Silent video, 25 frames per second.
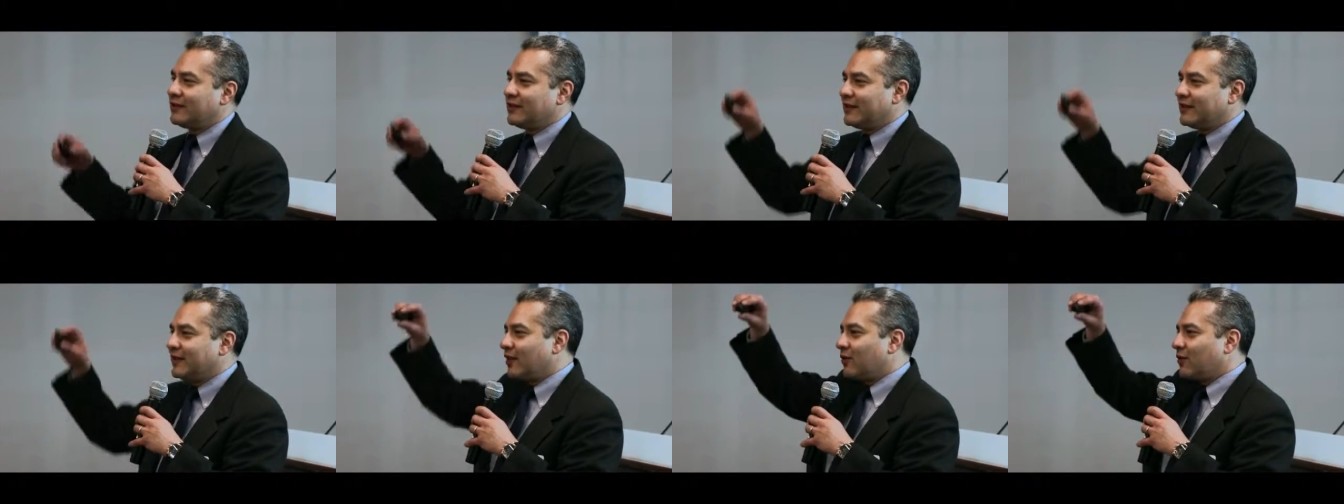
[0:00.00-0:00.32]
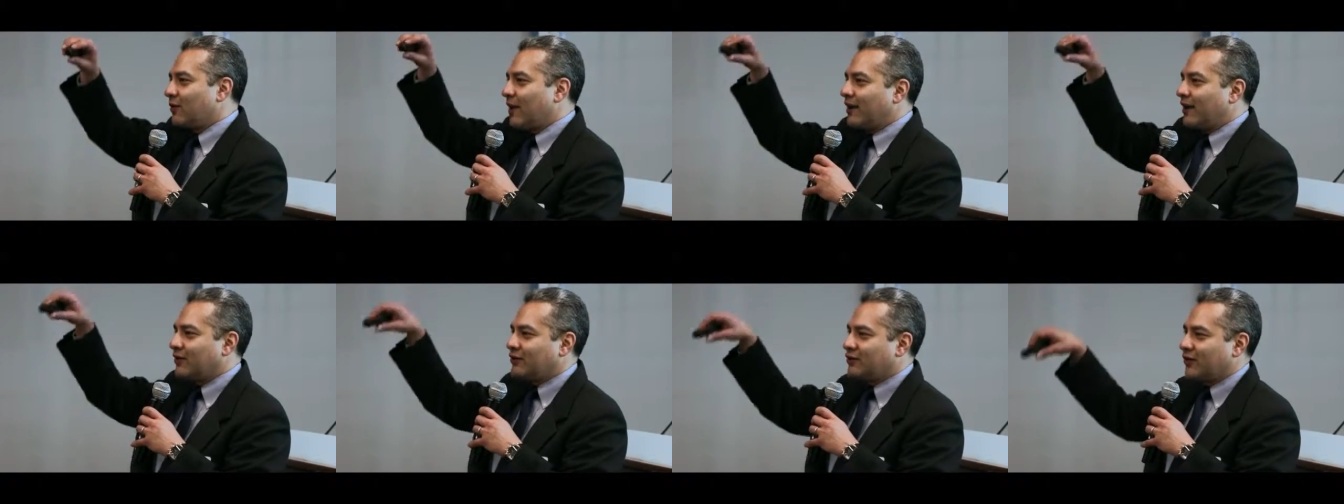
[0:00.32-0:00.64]
Did the
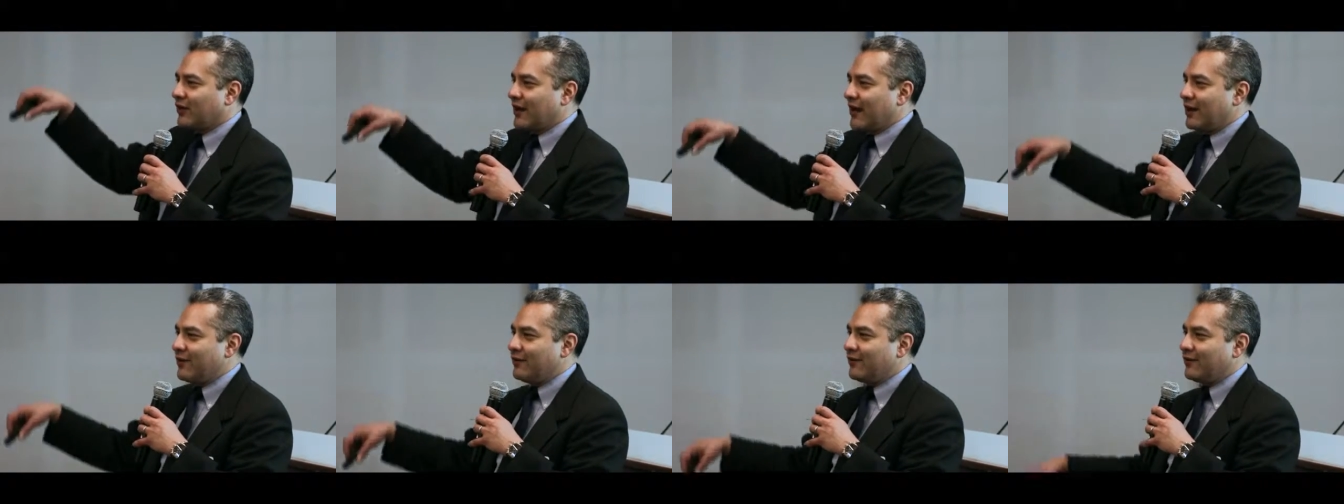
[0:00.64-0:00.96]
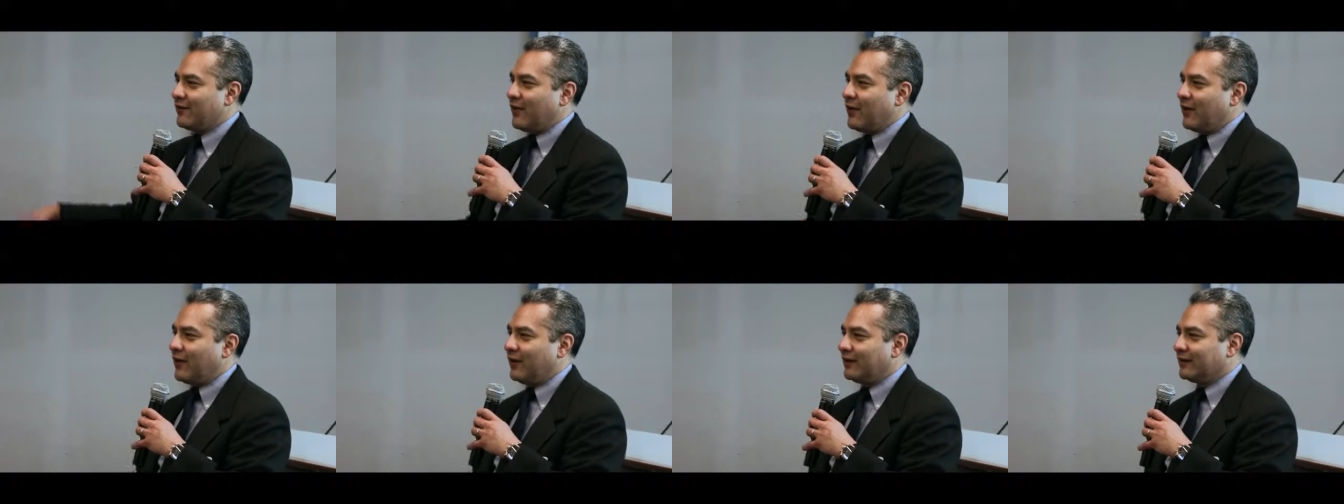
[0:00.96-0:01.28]
garage door kind of
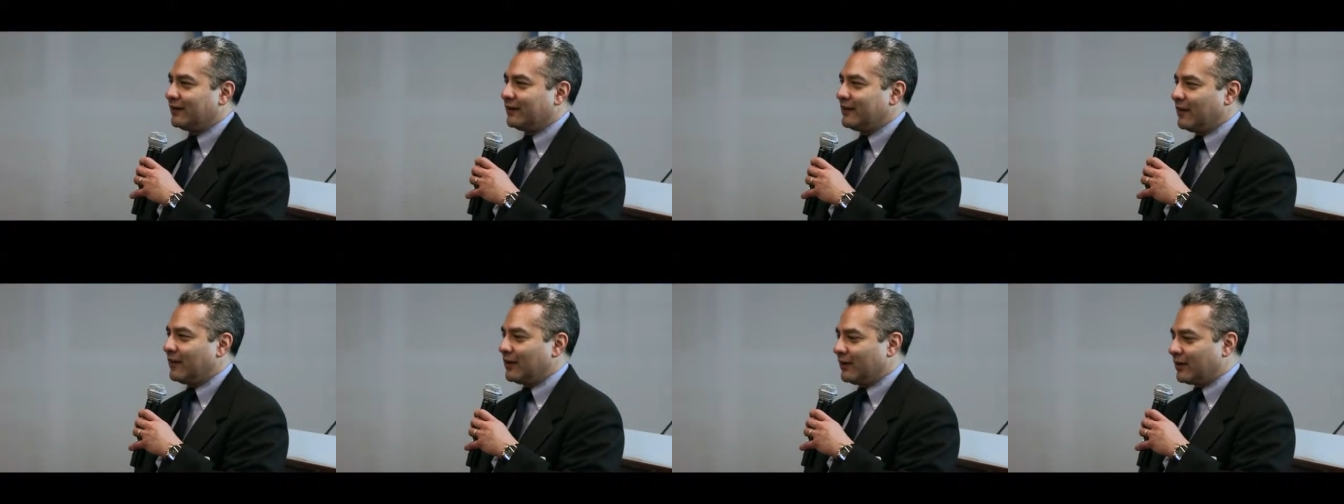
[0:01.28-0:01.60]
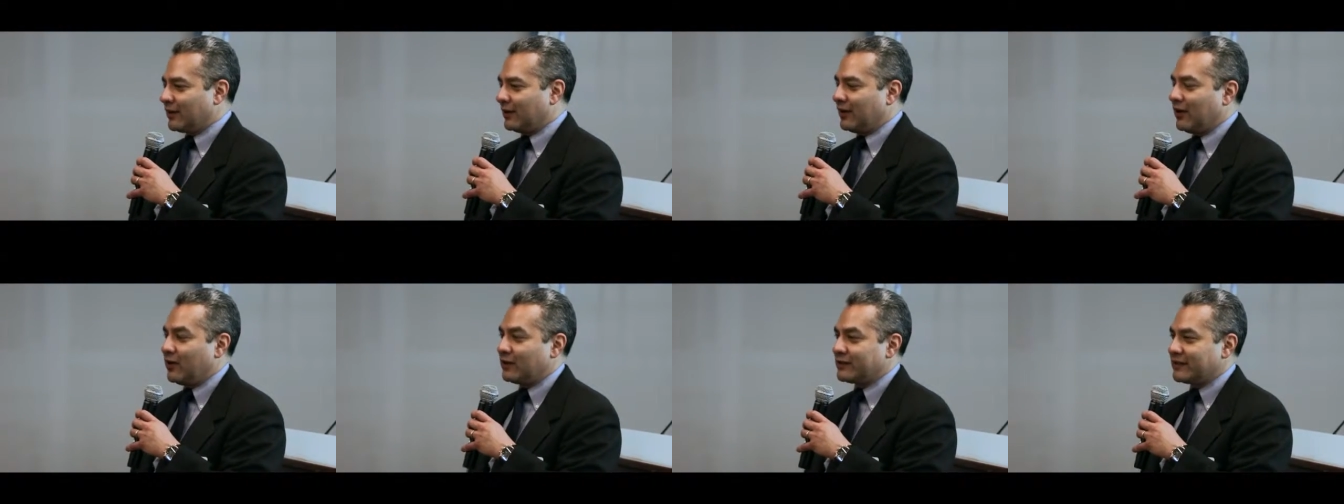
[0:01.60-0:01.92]
fall,
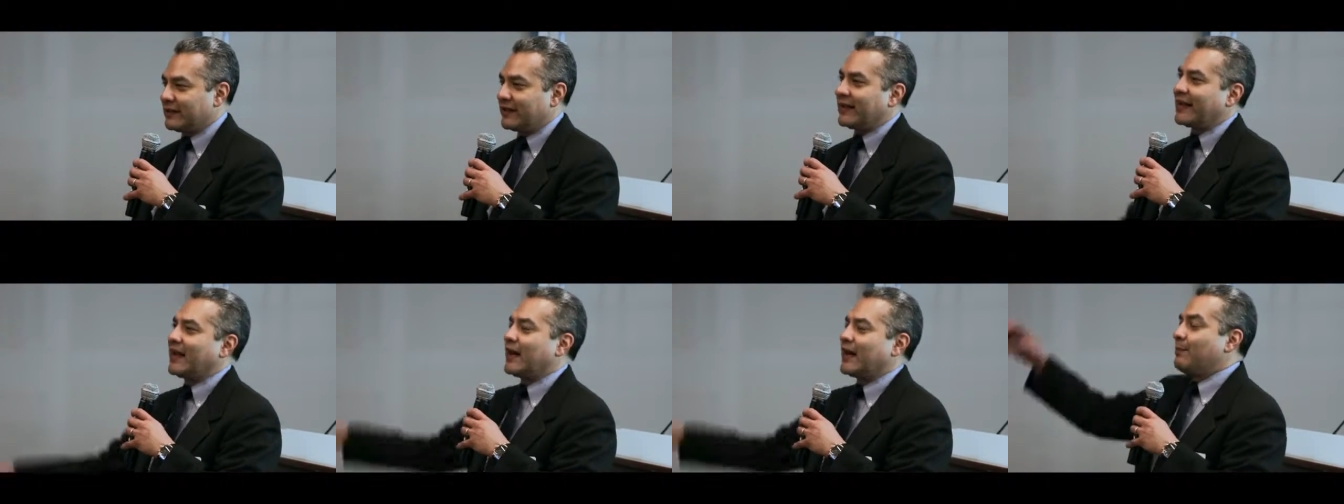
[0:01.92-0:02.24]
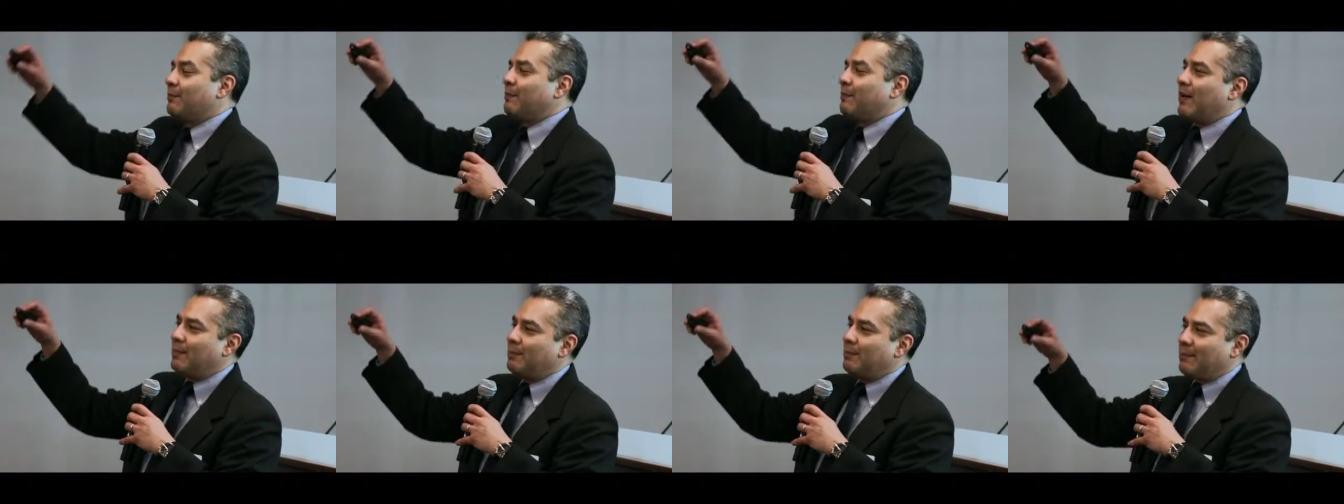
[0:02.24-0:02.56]
close and then kind
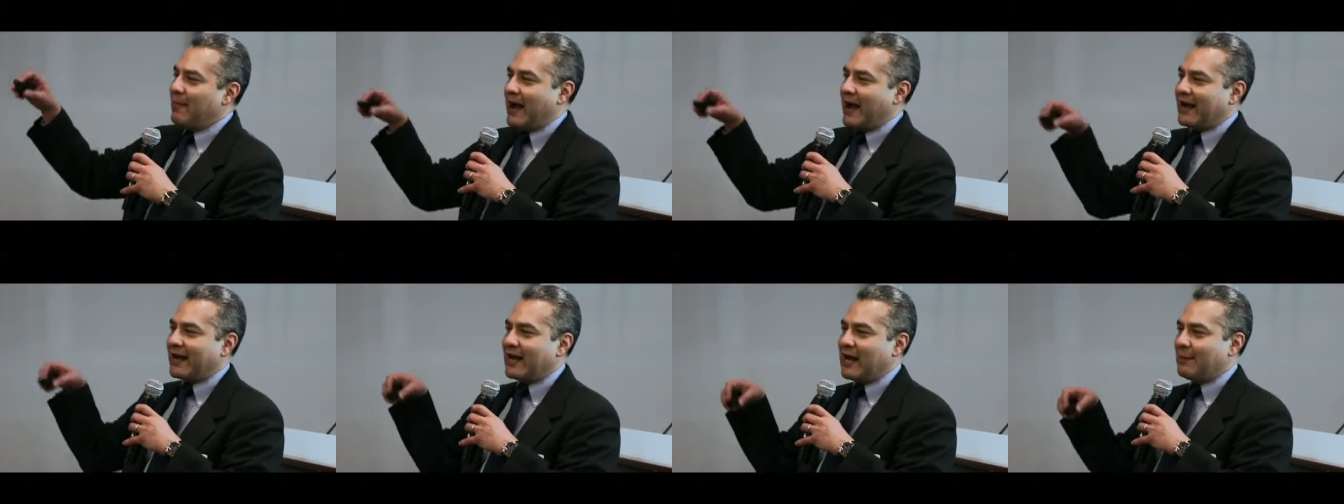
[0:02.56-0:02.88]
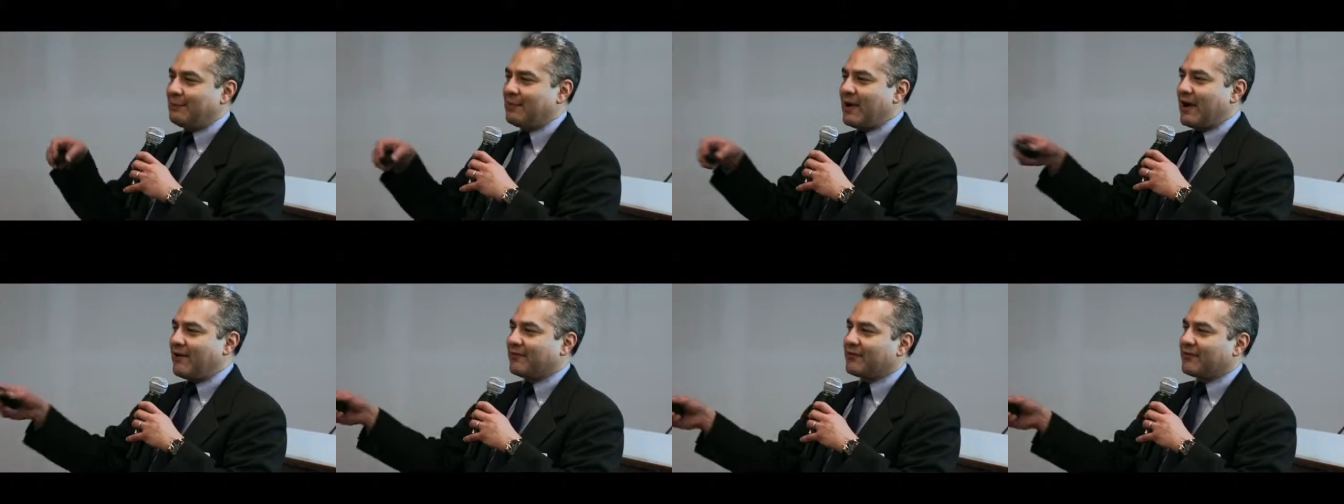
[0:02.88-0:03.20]
of bump back
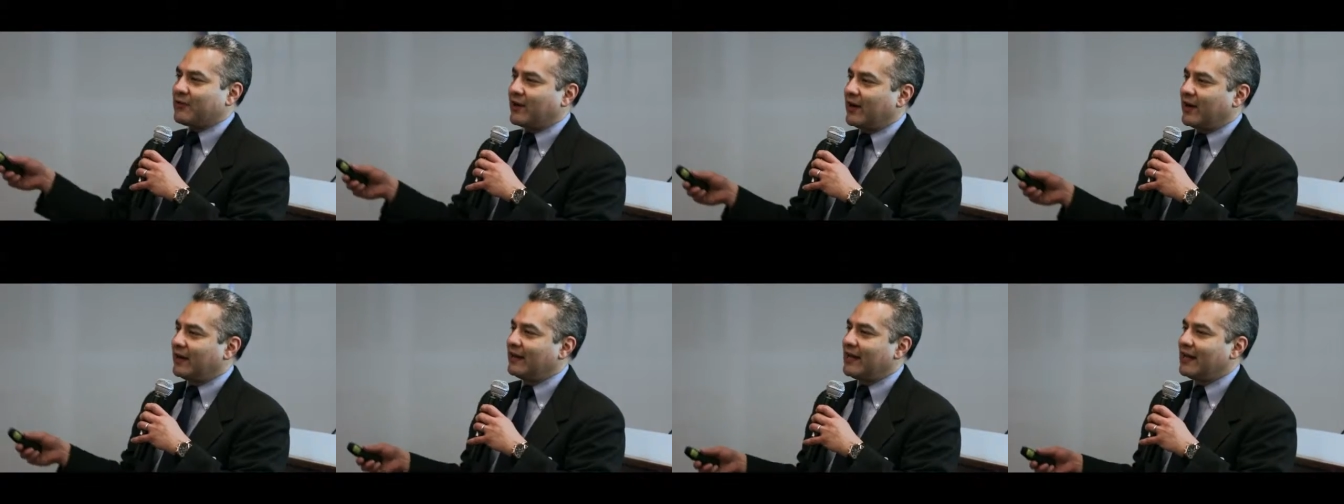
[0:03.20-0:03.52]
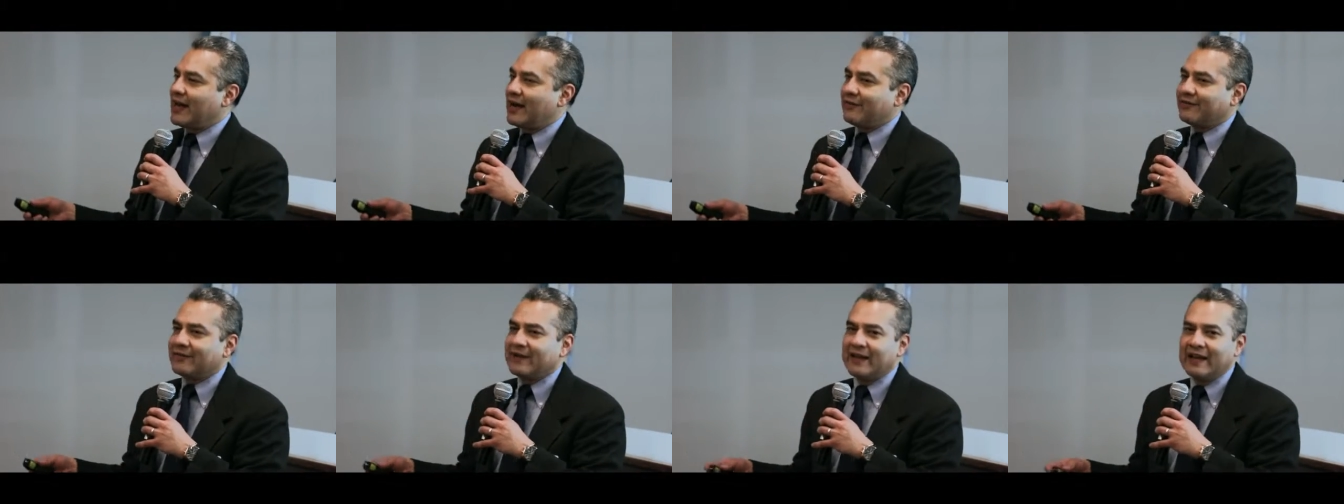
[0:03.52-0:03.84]
up after I
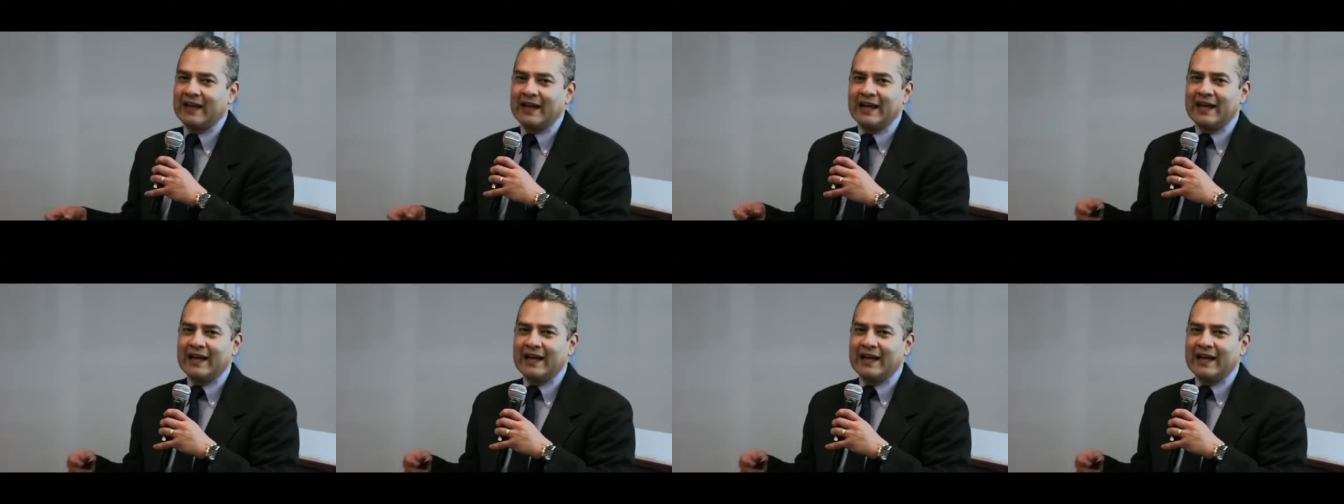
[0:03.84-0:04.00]
left?